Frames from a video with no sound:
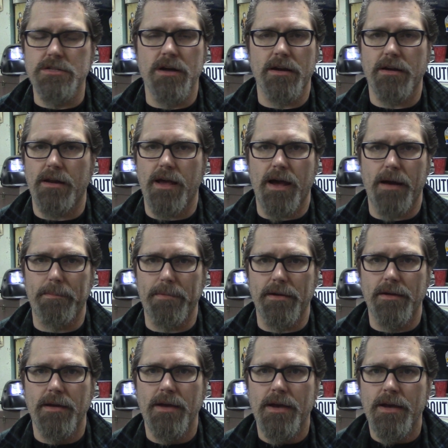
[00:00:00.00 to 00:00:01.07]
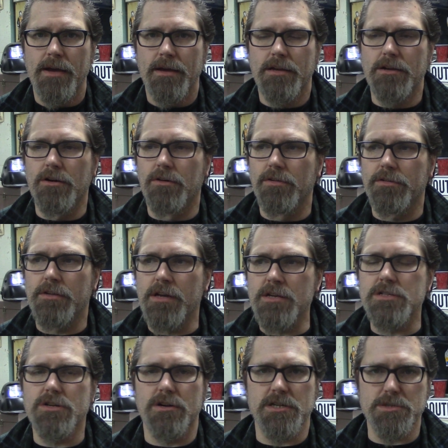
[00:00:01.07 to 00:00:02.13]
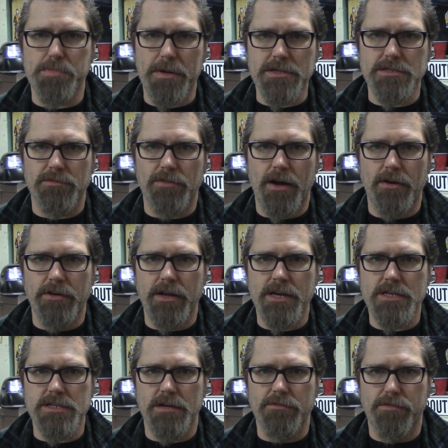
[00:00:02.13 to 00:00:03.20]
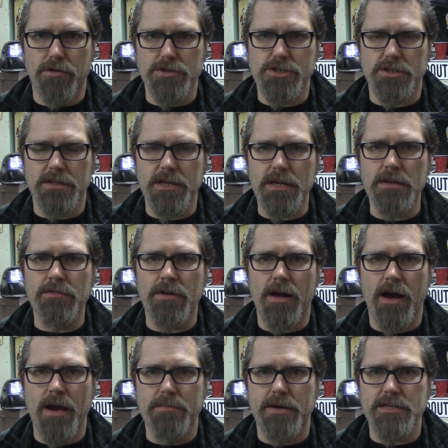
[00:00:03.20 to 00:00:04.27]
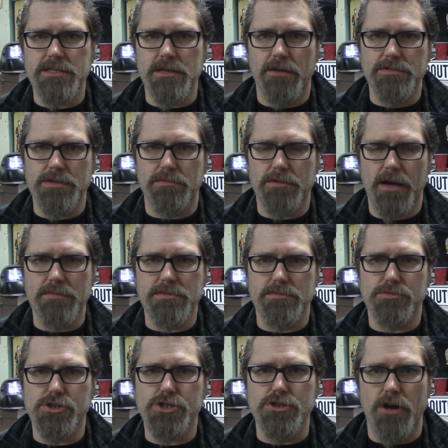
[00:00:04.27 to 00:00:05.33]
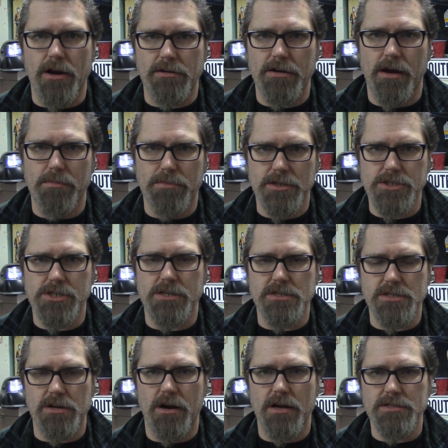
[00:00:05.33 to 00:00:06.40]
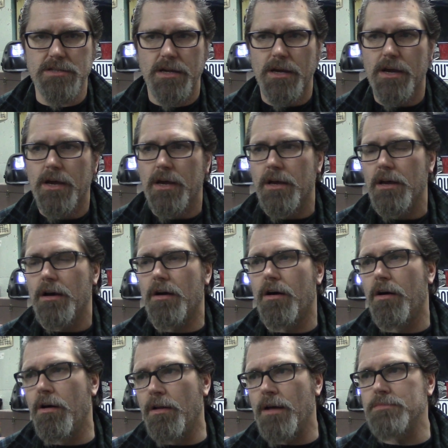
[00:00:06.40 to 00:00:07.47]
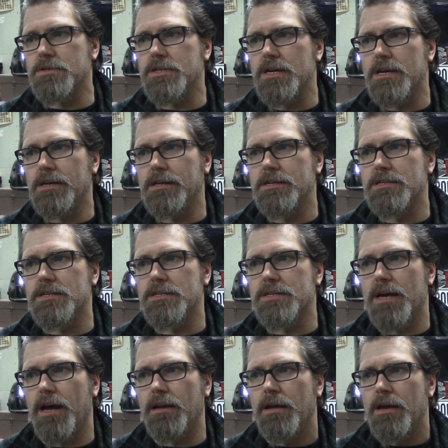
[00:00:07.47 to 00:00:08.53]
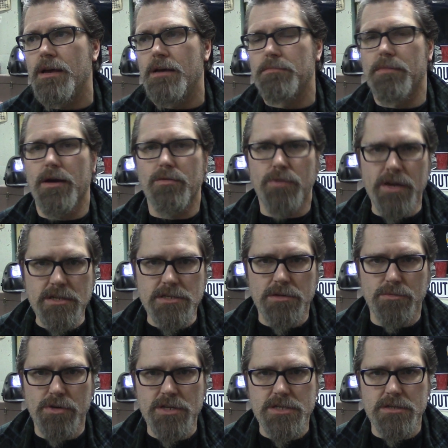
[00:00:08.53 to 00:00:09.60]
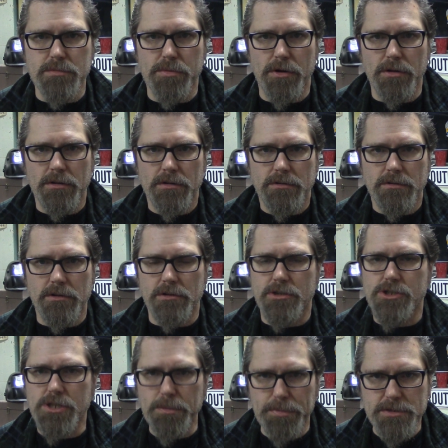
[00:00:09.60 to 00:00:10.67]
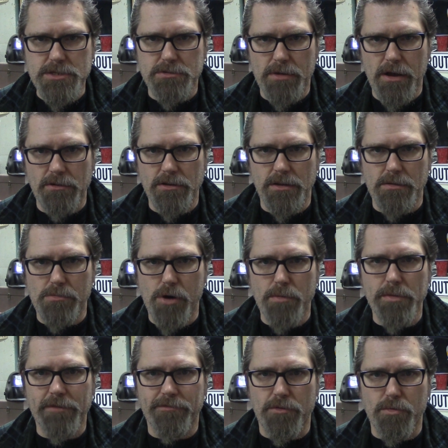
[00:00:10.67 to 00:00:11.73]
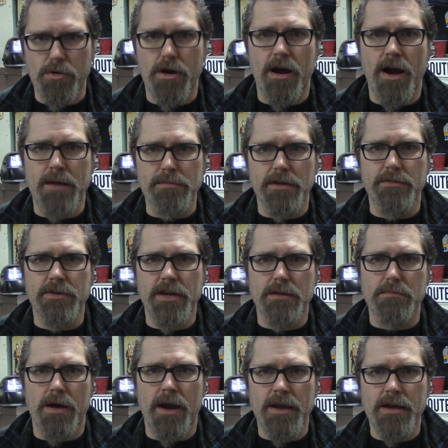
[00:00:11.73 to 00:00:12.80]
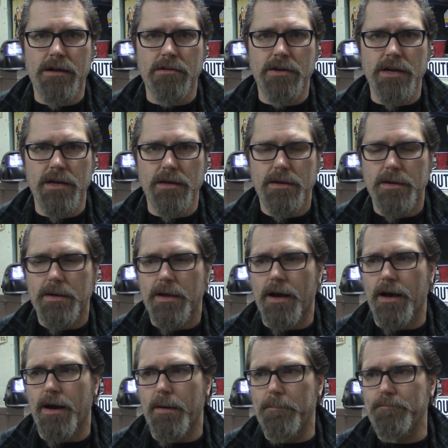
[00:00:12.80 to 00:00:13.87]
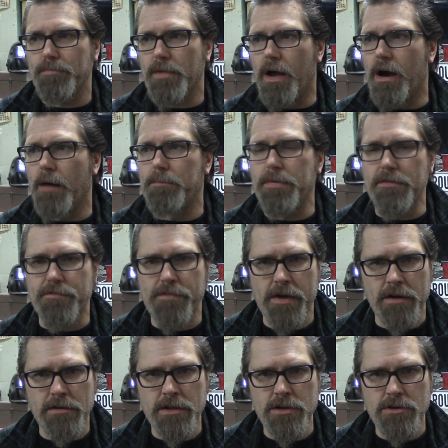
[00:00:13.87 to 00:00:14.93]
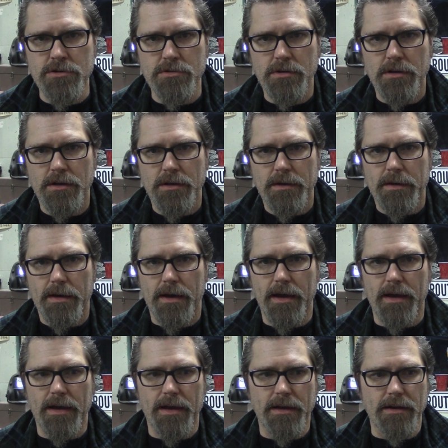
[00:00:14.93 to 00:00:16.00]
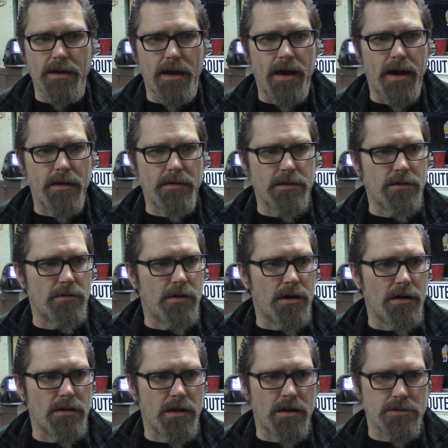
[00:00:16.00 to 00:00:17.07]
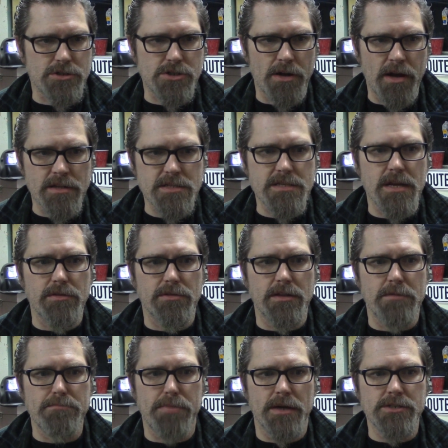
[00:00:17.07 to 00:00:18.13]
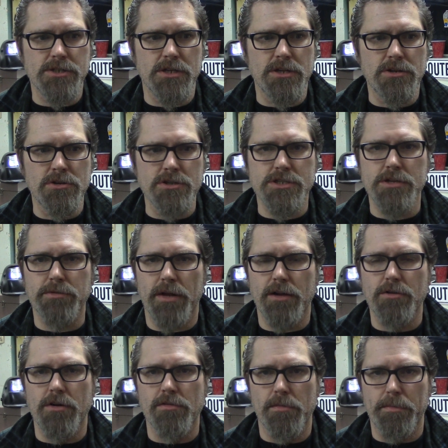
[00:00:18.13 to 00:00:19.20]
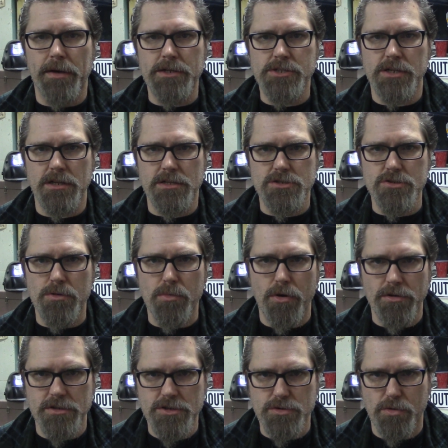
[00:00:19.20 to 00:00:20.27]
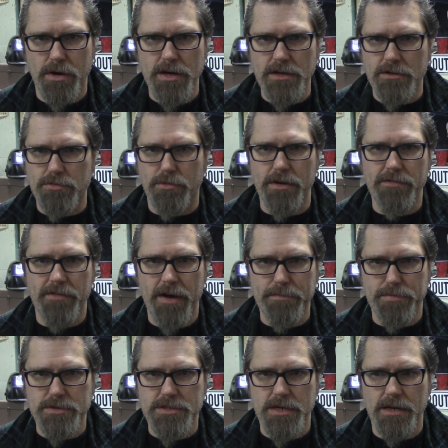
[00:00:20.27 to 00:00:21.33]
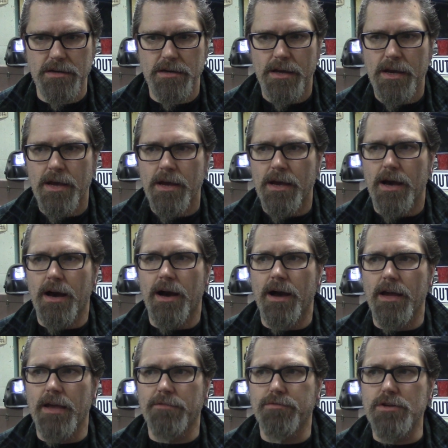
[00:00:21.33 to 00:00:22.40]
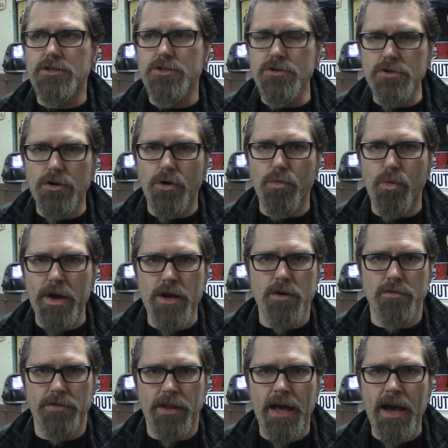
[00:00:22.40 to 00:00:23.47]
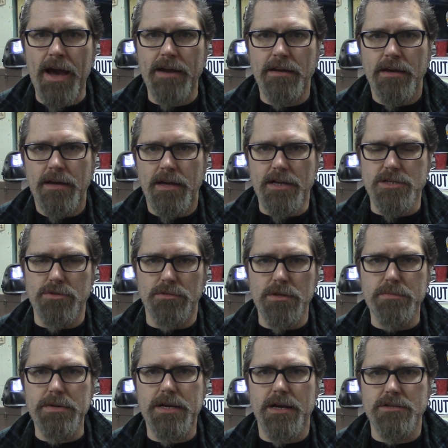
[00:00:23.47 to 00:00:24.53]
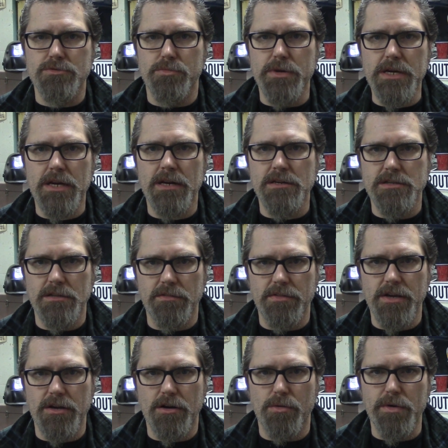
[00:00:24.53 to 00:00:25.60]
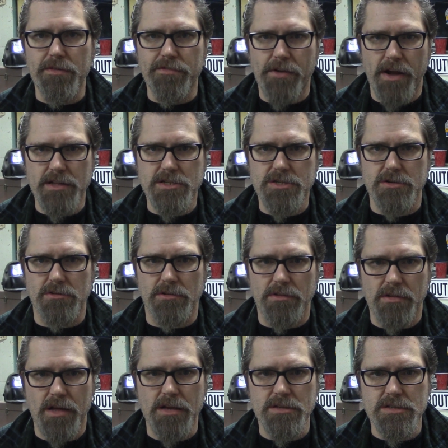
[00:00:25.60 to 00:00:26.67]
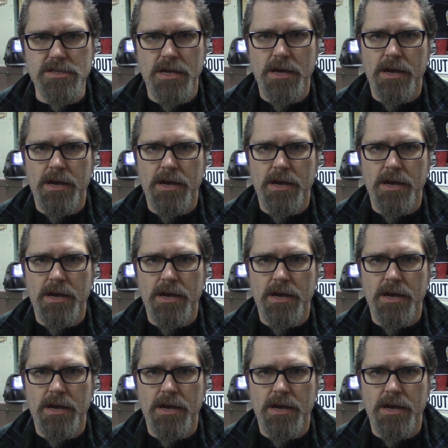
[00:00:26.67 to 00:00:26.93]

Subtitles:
not going to happen. You know, things are expensive nowadays, unfortunately. Even I myself sometimes am shocked how much things cost. All I'm saying is that my rates are reasonable. The cheapest around at the moment for where I'm living in my area. I'll be fair to you. And I'll try and stay within budget. Usually when I go over budget, it's no more than 20 to 25%. If we do go way over that, it's only because when we get into the vehicle, we find certain things.